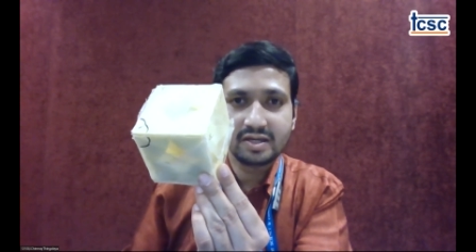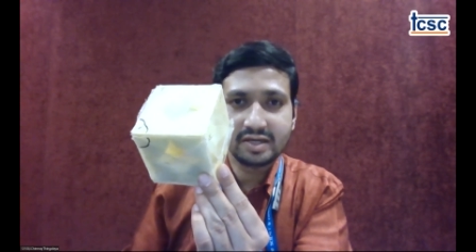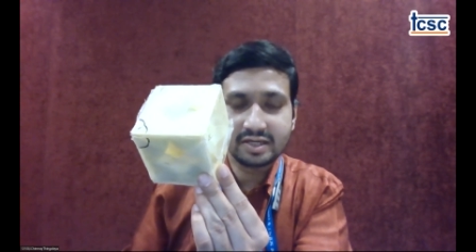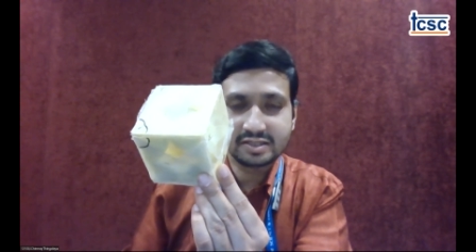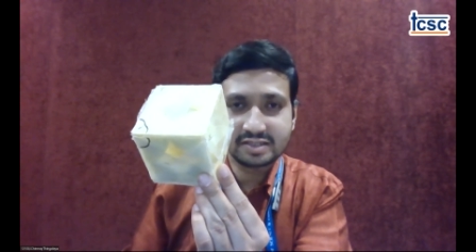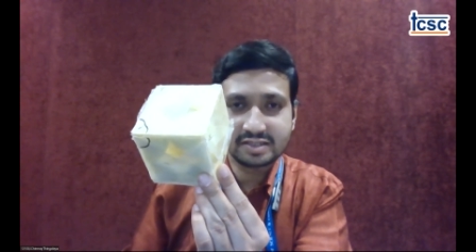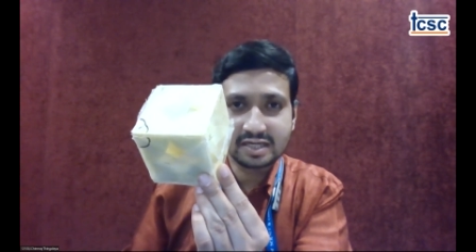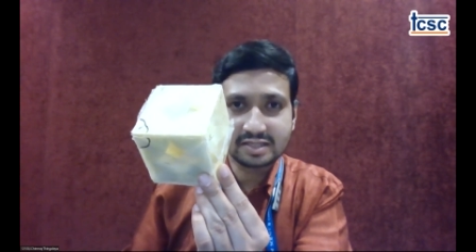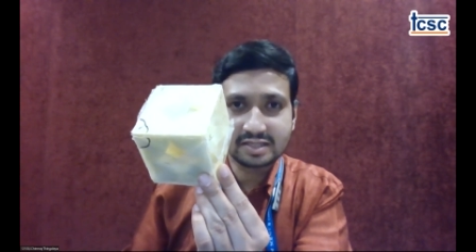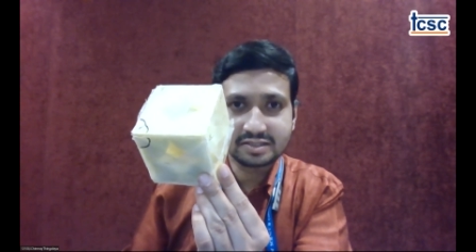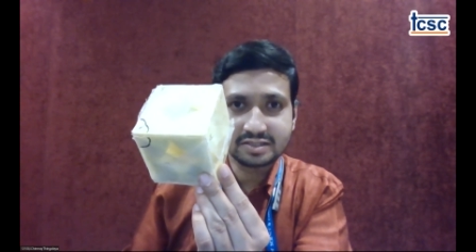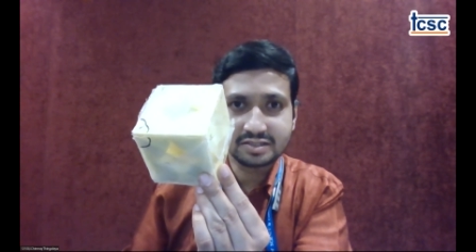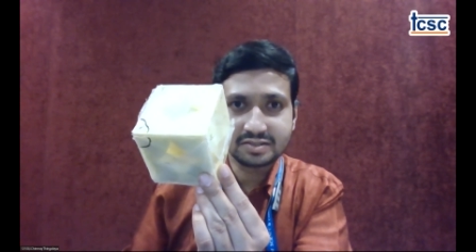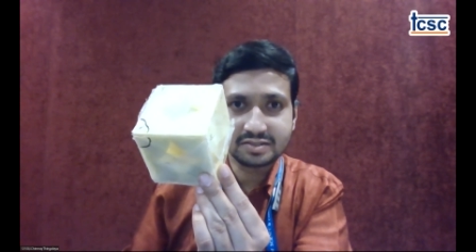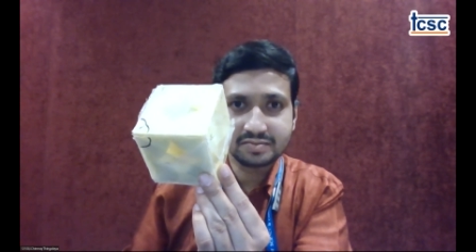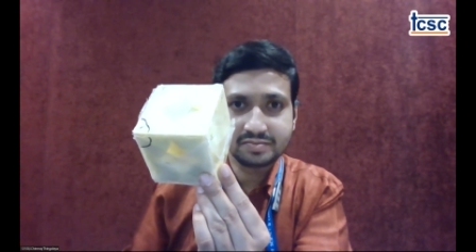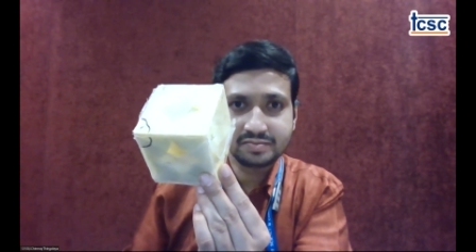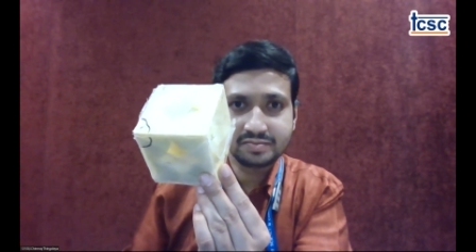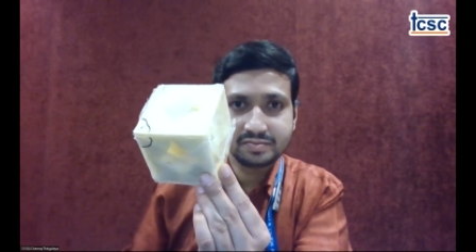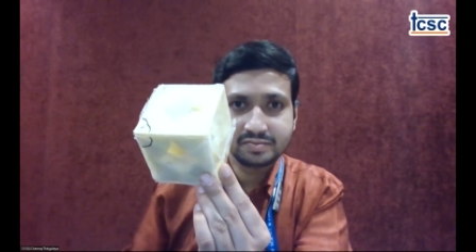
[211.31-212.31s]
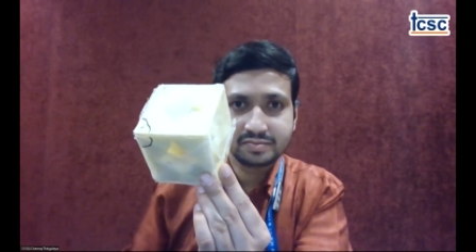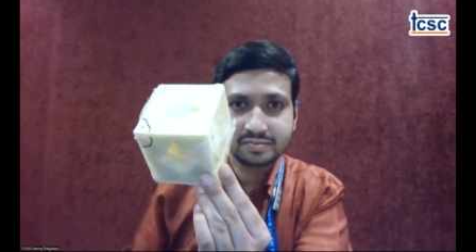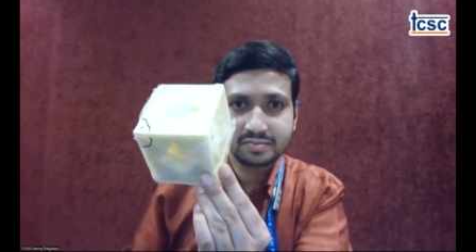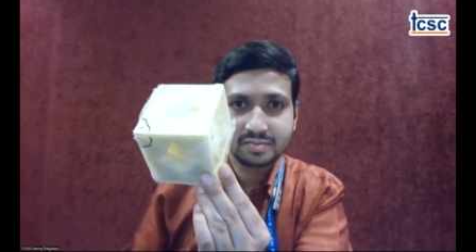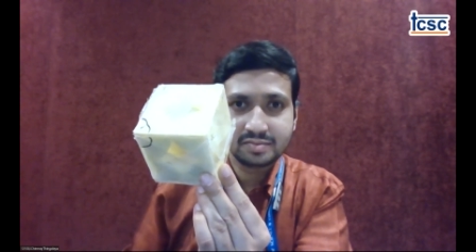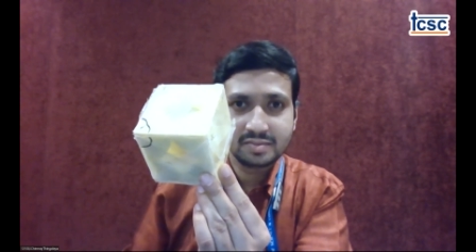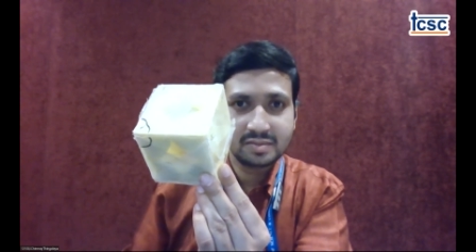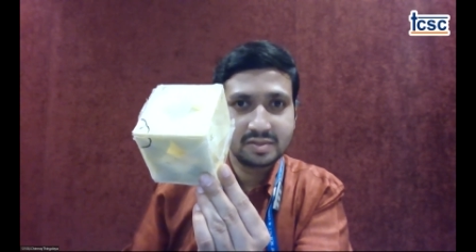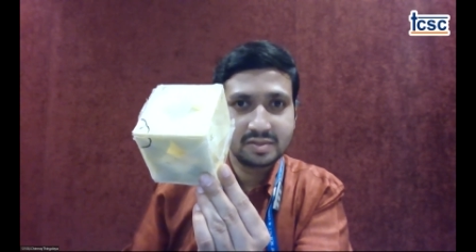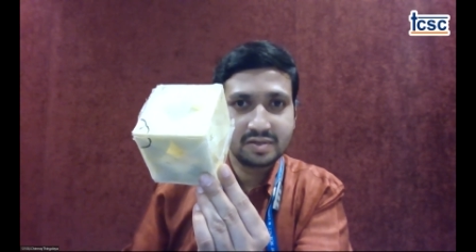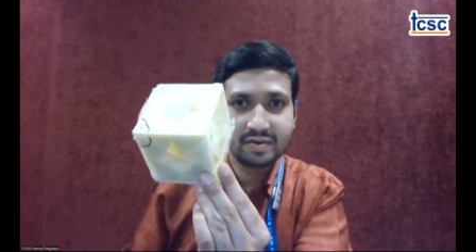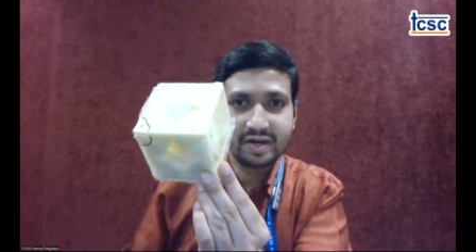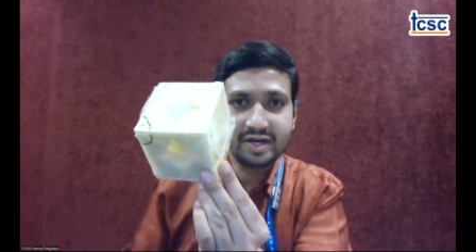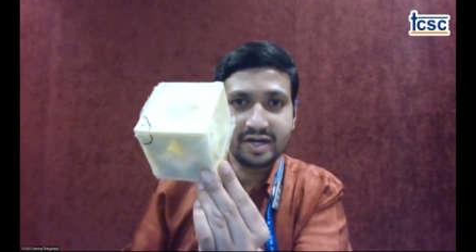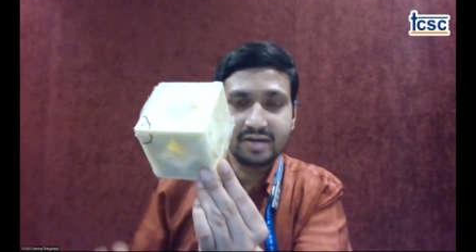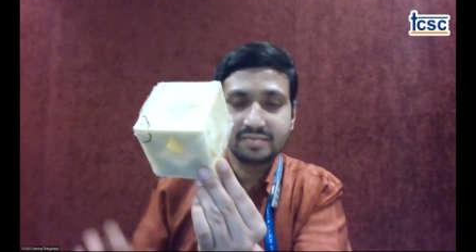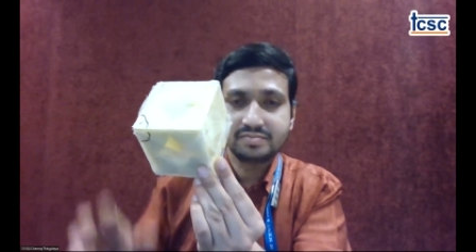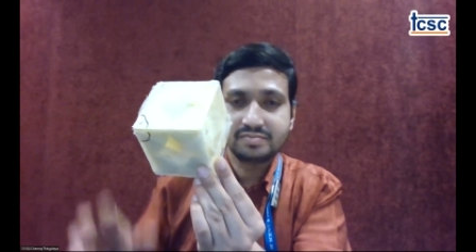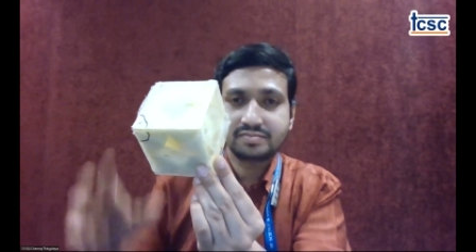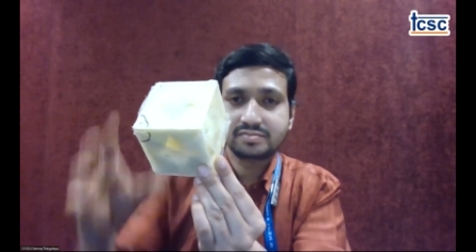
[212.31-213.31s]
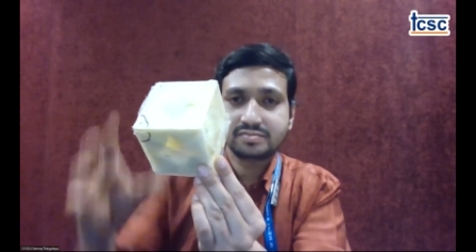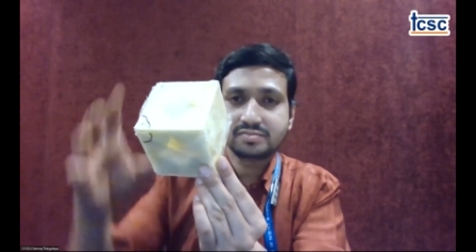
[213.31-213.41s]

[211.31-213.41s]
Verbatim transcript: x-axis, right?